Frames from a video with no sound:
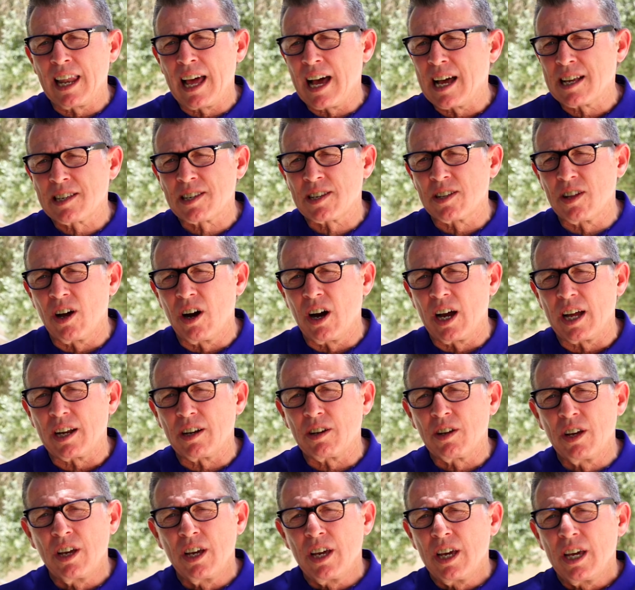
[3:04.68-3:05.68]
last night.
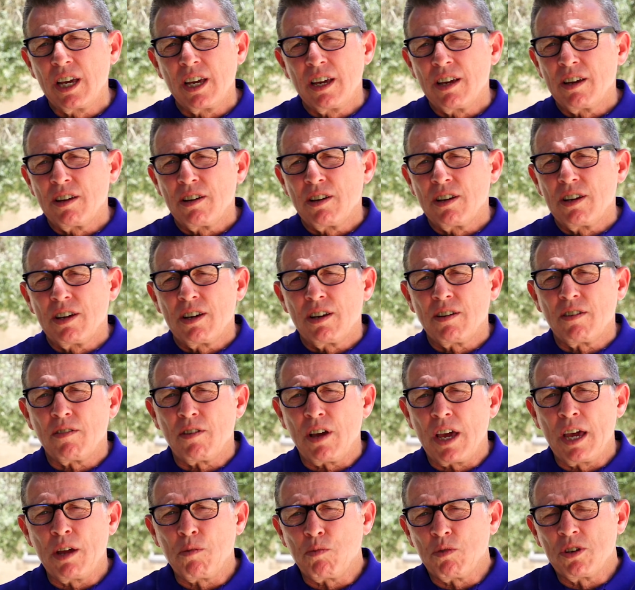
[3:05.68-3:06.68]
It